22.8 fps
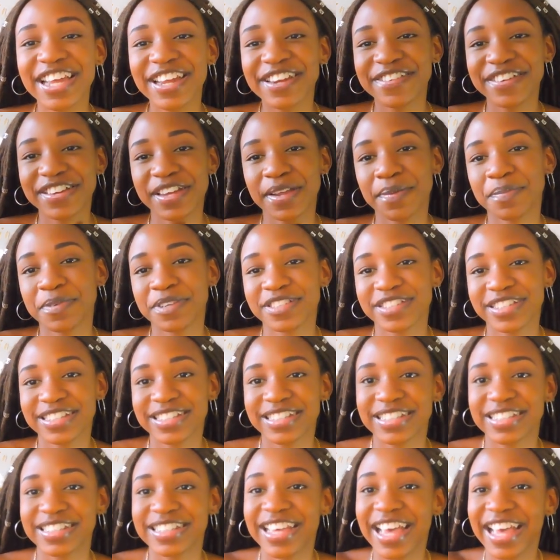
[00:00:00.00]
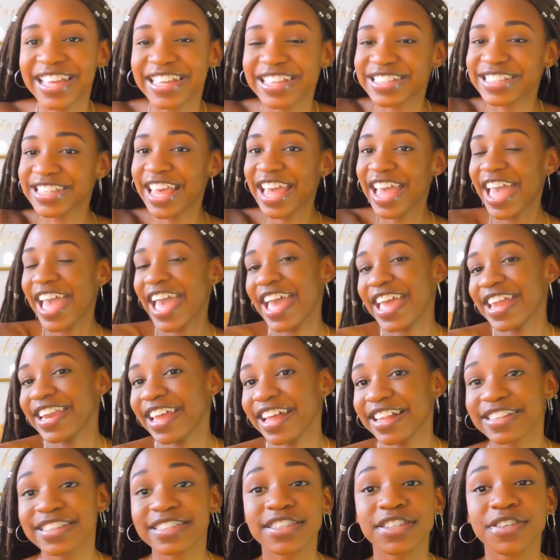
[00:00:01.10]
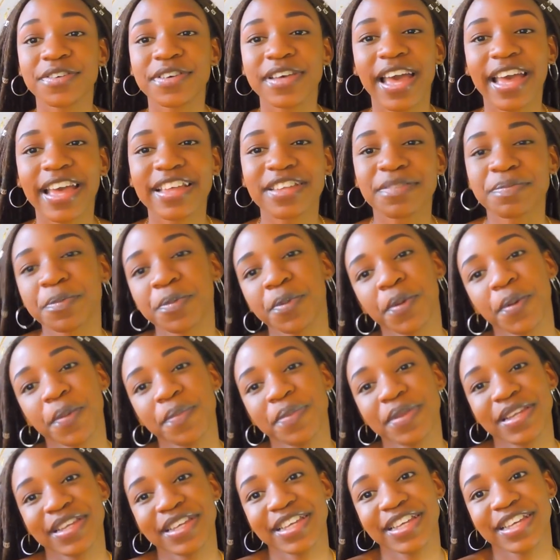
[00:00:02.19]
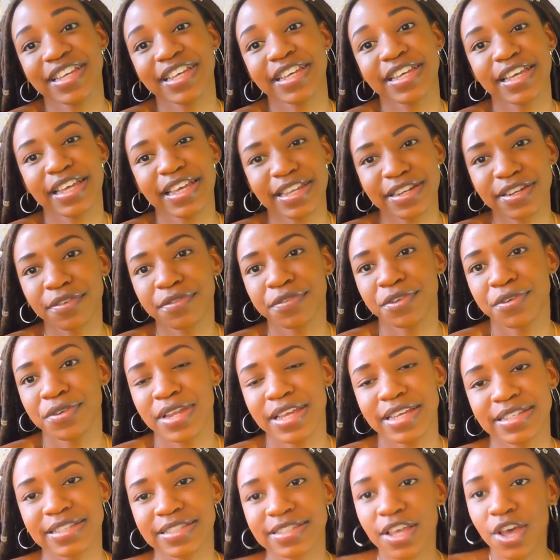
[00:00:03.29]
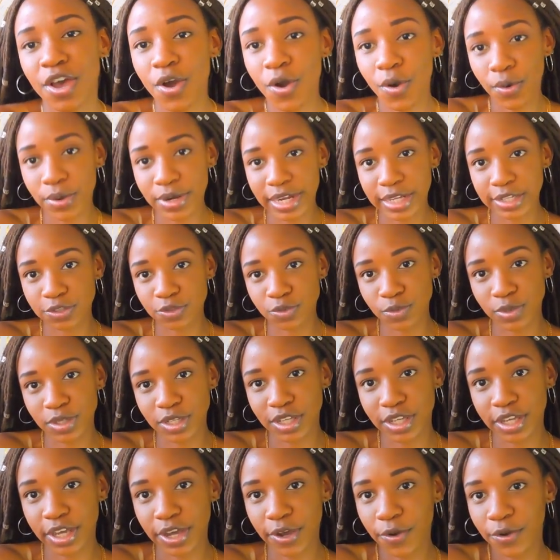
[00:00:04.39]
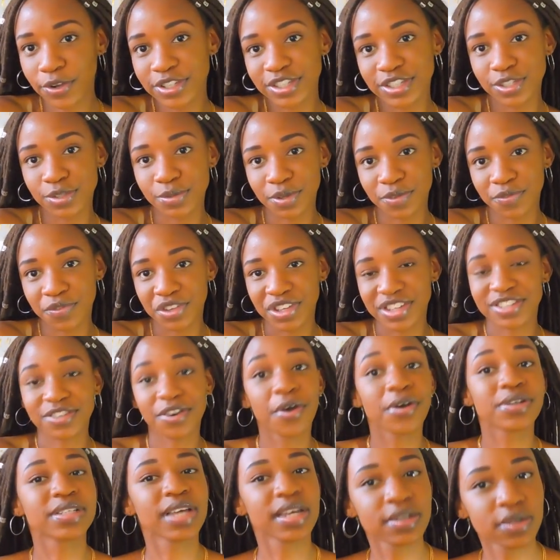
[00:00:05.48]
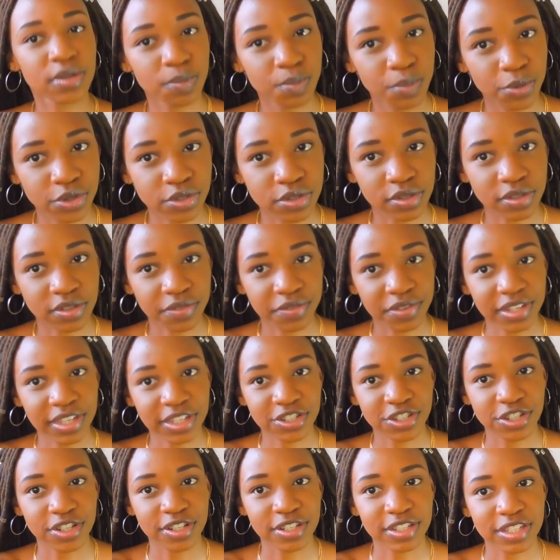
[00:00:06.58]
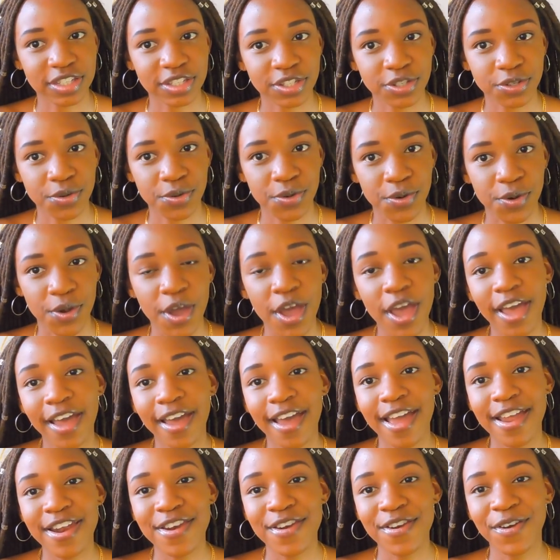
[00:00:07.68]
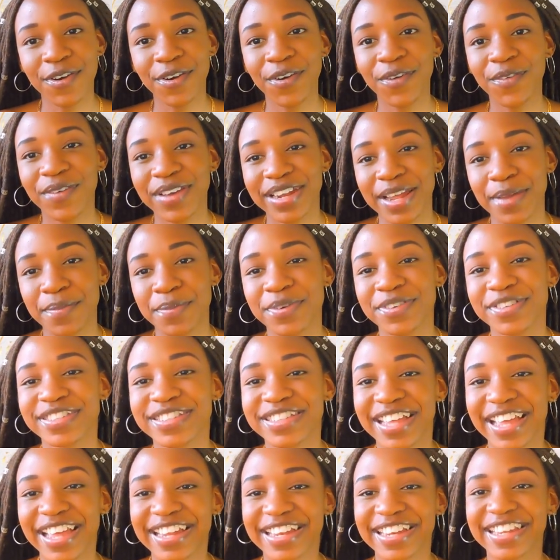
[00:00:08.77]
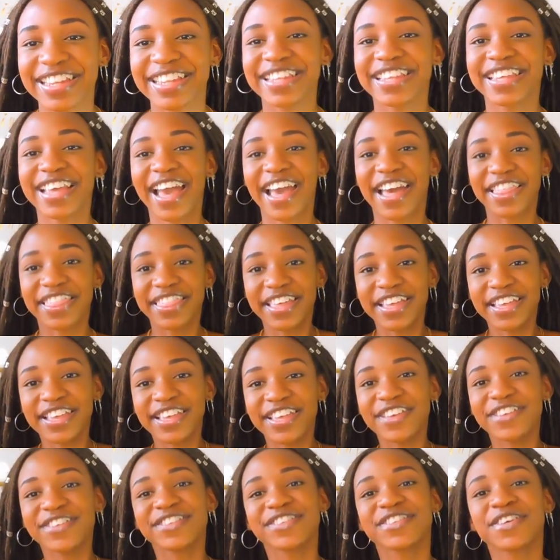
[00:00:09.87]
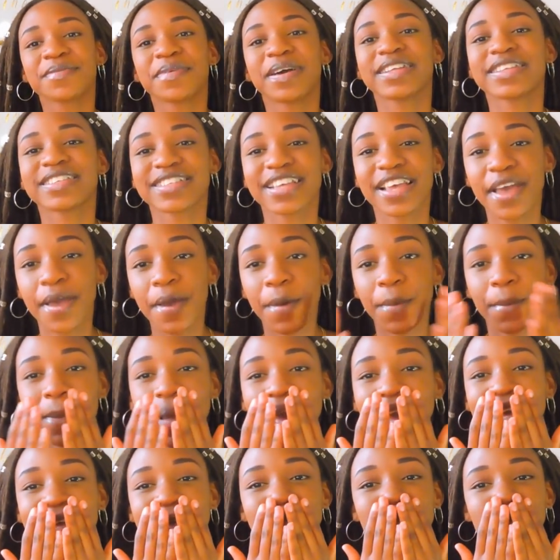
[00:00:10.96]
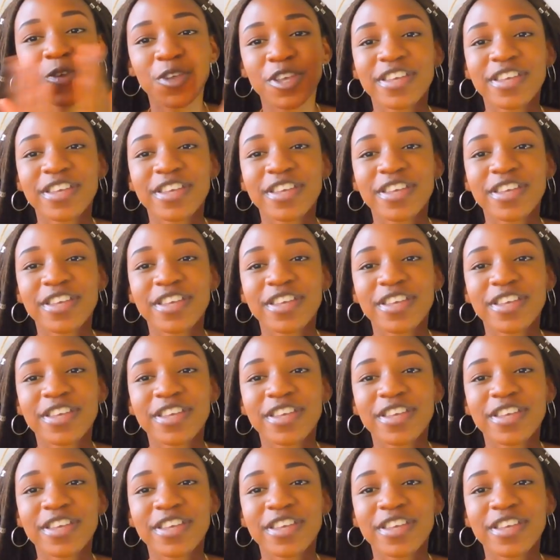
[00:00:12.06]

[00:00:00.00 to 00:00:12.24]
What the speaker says: Really appreciate it, guys. And I'll see you guys probably in a few days or next week, or just wait for it, or turn on post notifications to know when I post. And yeah, thank you so much. Bye.